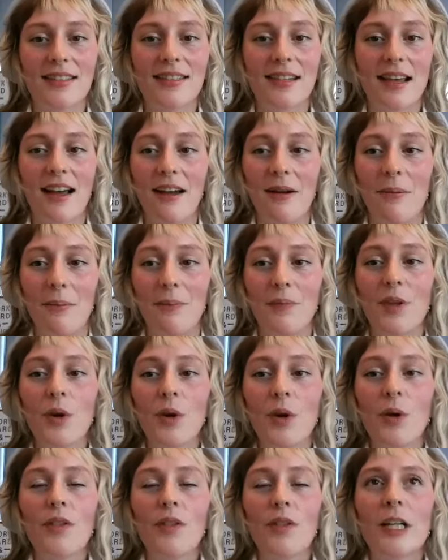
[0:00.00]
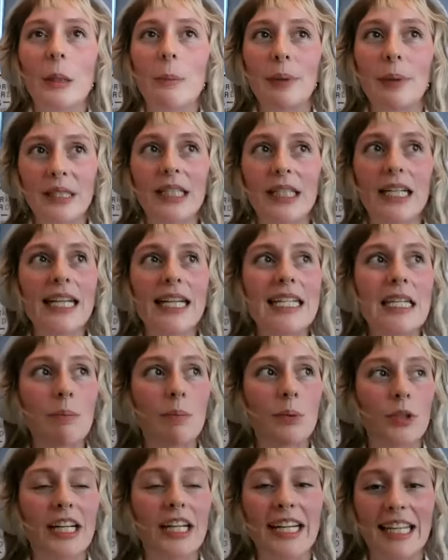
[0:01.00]
is their ability
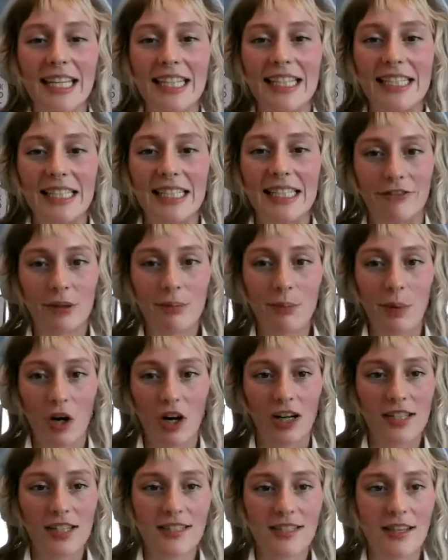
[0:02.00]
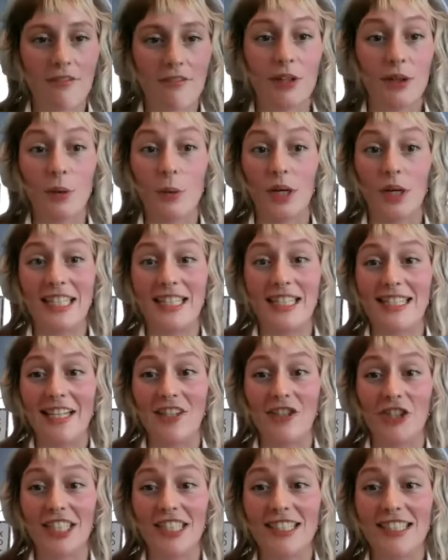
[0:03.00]
to bring in different parts of their
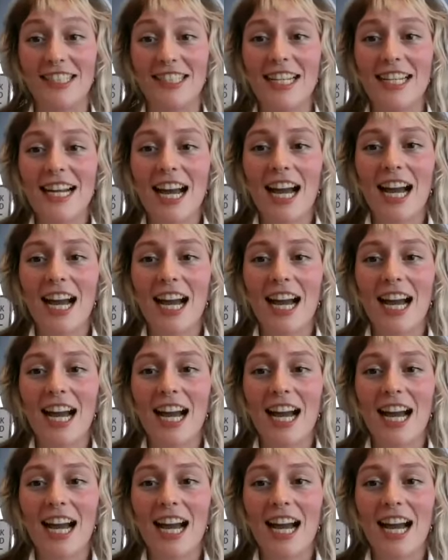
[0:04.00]
organization.